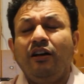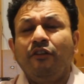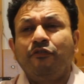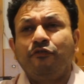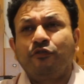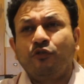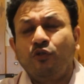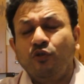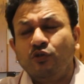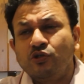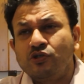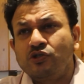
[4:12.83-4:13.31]

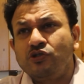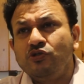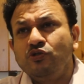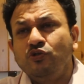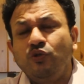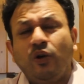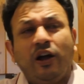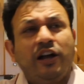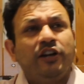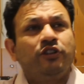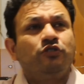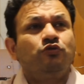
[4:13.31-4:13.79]
of course,
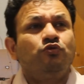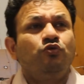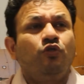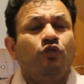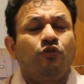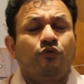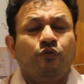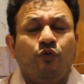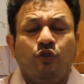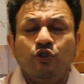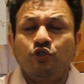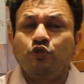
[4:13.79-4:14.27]
I do
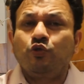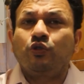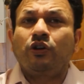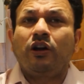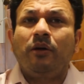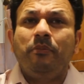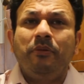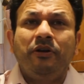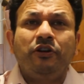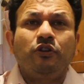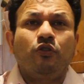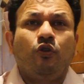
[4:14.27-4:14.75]
not want to
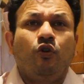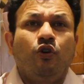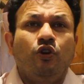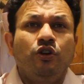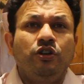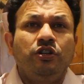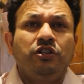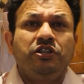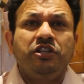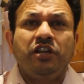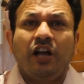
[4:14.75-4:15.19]
comment on